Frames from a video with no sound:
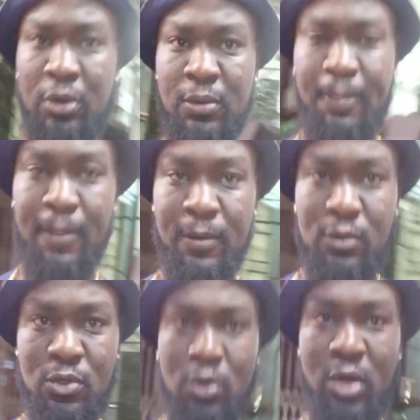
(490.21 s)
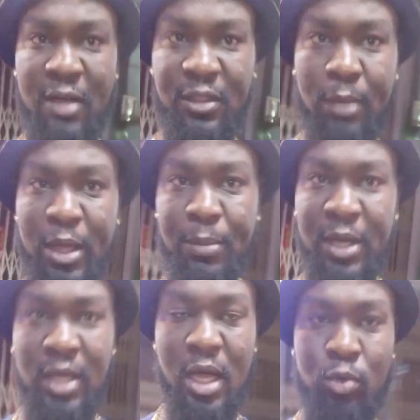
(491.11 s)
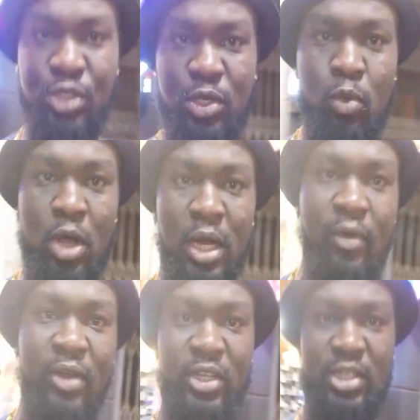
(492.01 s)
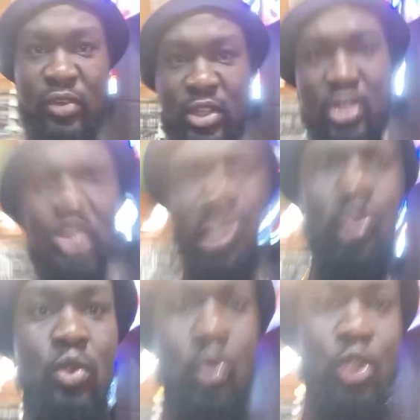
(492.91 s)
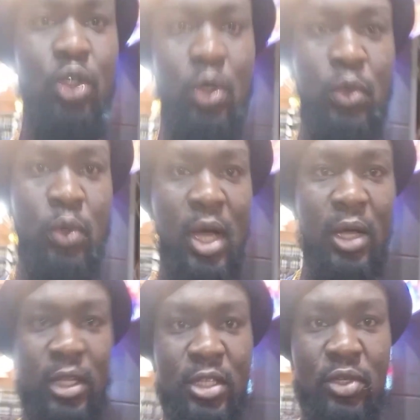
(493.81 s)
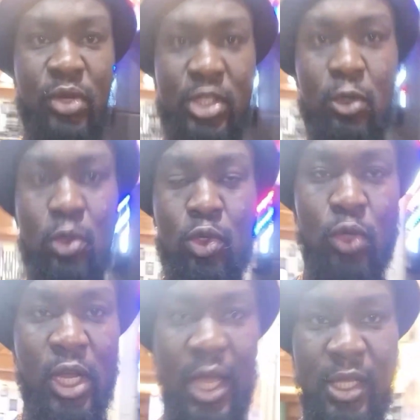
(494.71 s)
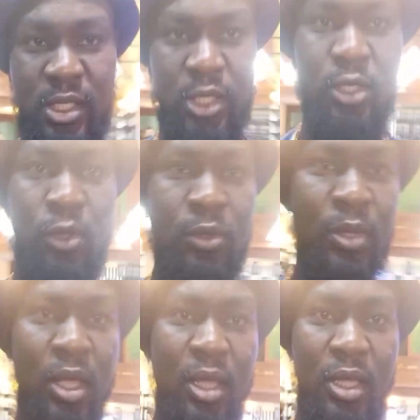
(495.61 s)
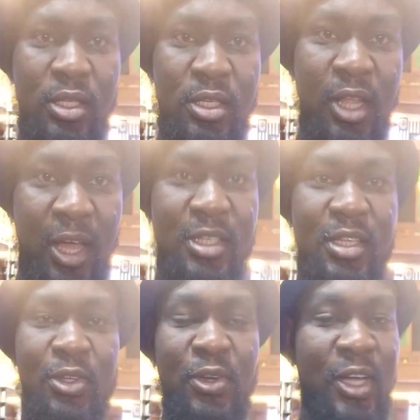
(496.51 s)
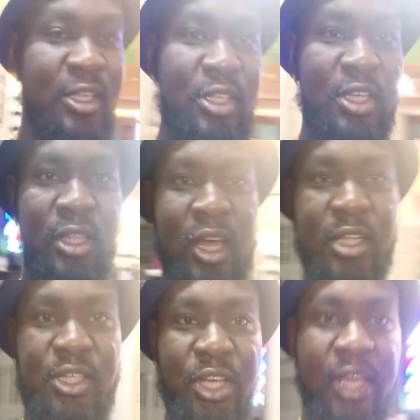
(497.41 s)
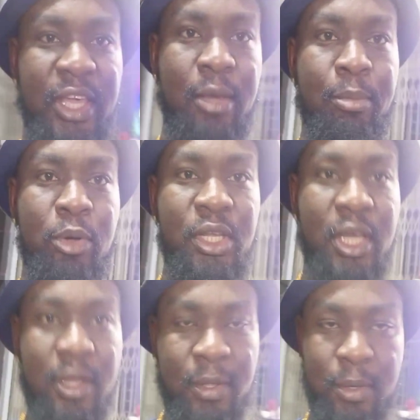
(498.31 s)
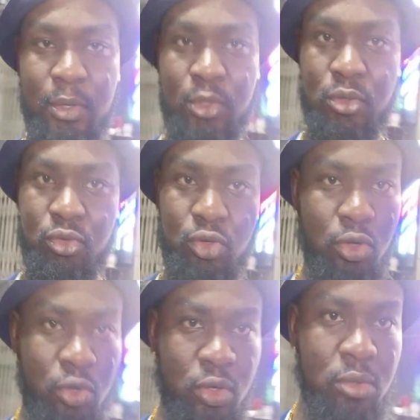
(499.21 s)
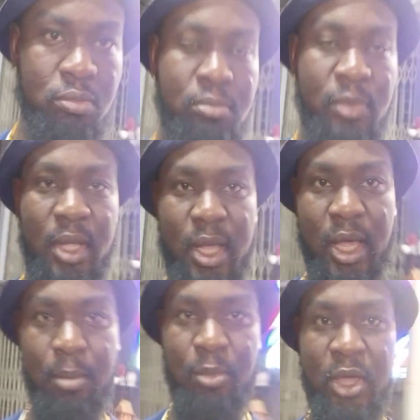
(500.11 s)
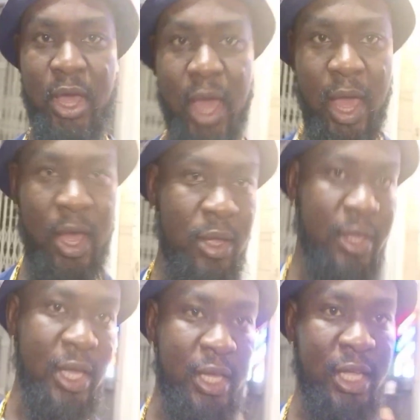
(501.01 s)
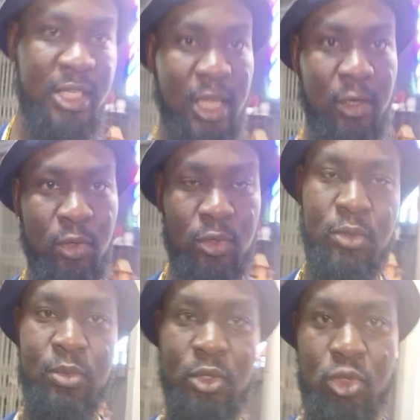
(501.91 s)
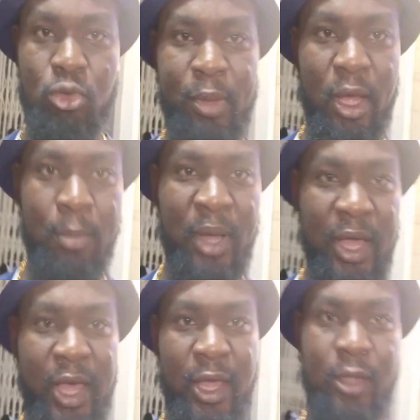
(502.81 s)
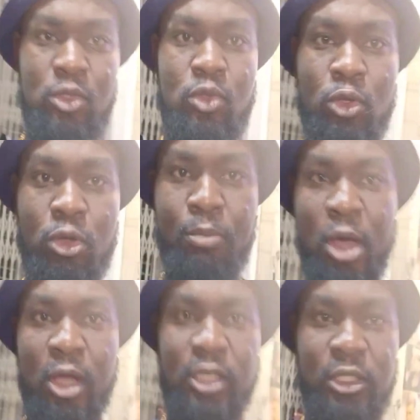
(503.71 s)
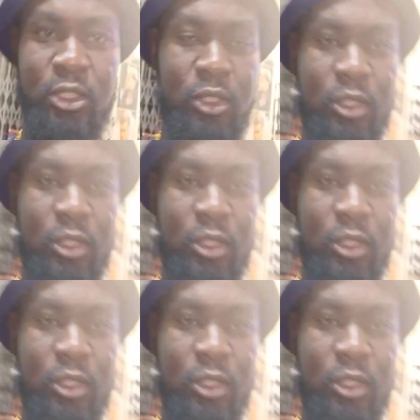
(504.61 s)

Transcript: So after bedding, I will still walk around the streets to show you how the streets look tonight, you know it's night you can see it night here in Cambodia so I'm here in a saloon to barb my hair to look more good you know